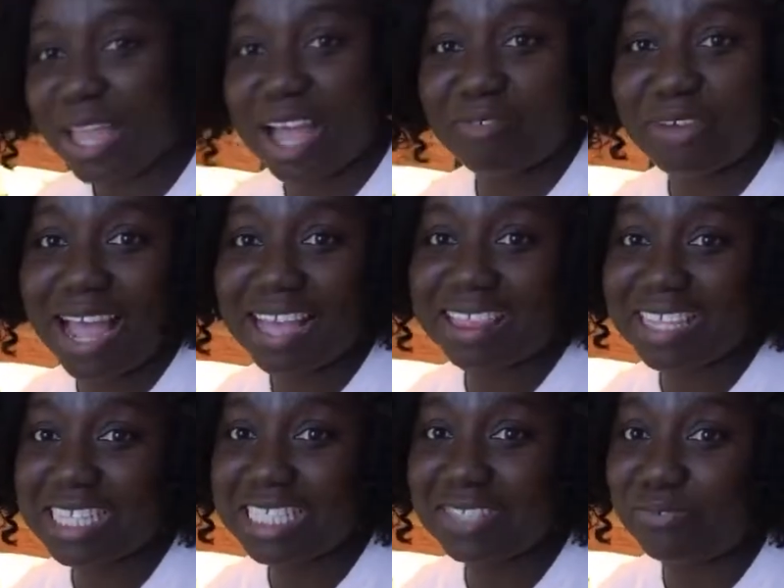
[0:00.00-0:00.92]
I've had
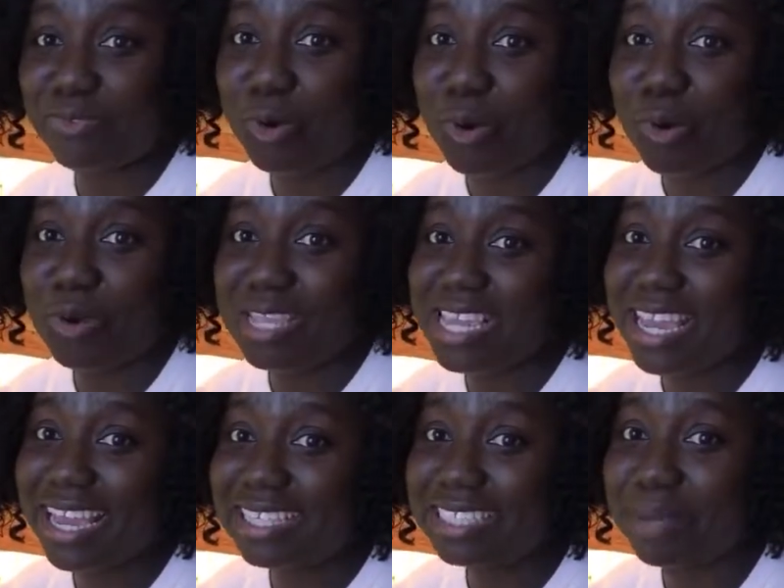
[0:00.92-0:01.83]
this for
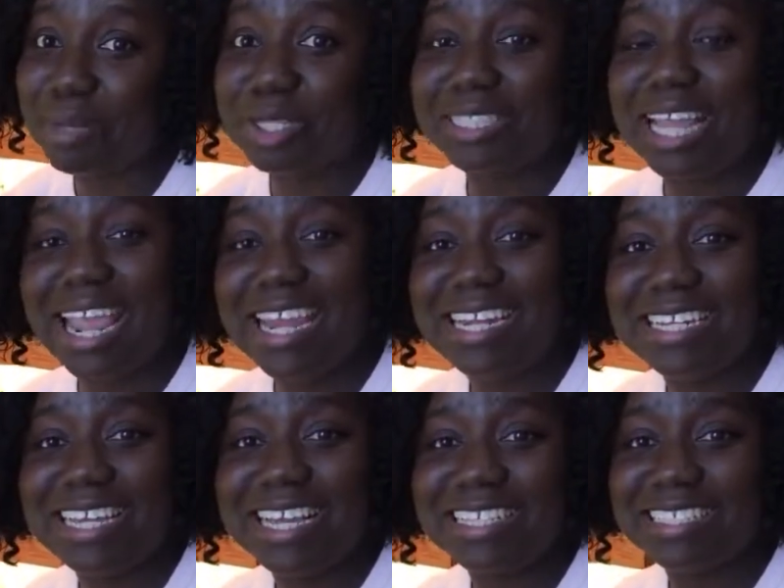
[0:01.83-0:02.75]
years, about
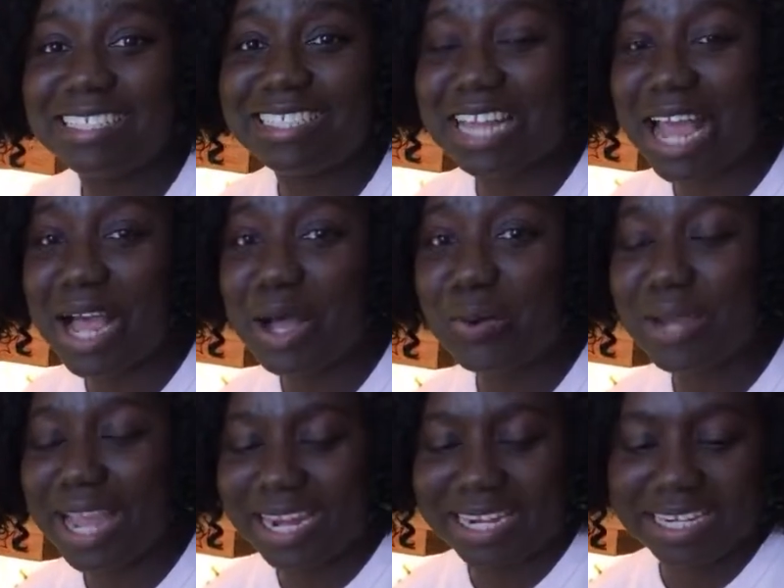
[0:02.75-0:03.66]
8 years now,
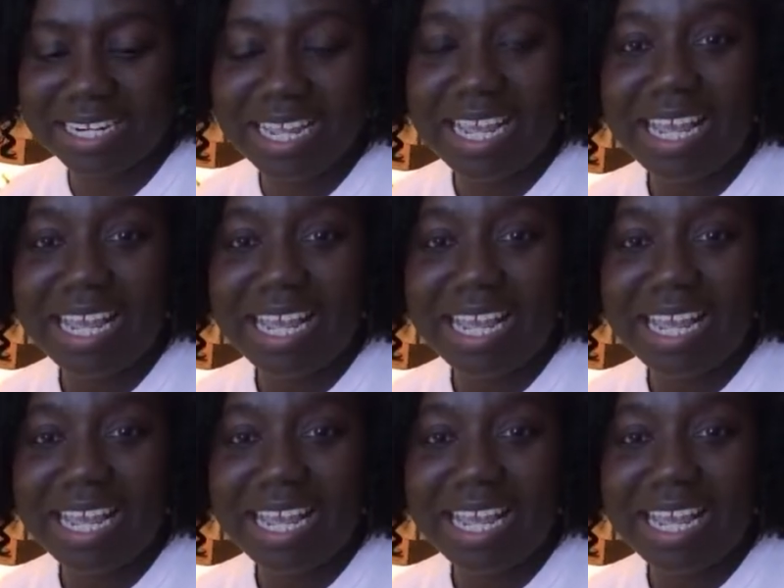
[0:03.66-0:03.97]
and